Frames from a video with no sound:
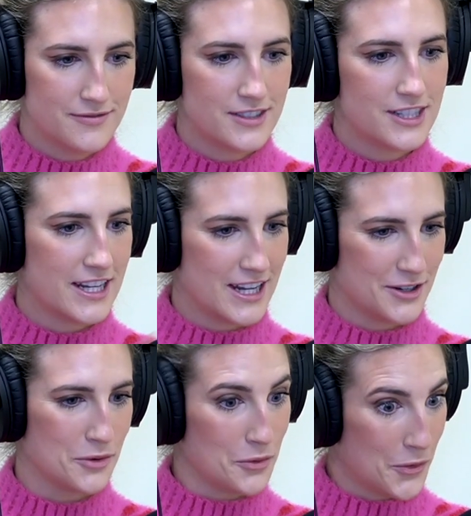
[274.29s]
to get
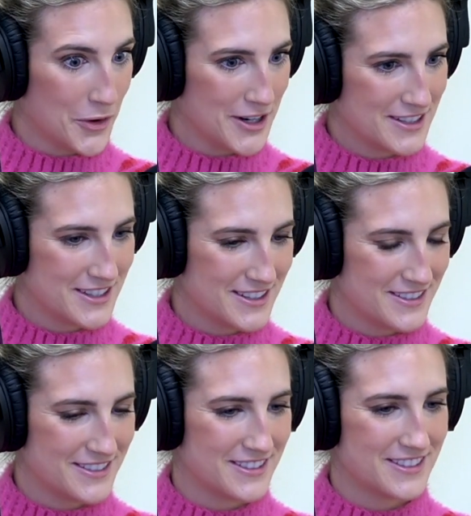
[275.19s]
your rewards,
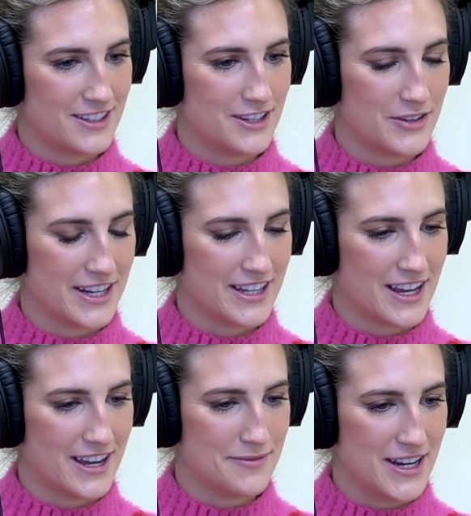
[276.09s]
you can get
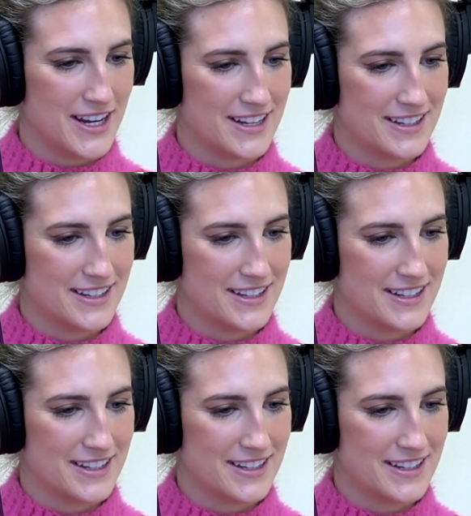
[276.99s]
that money.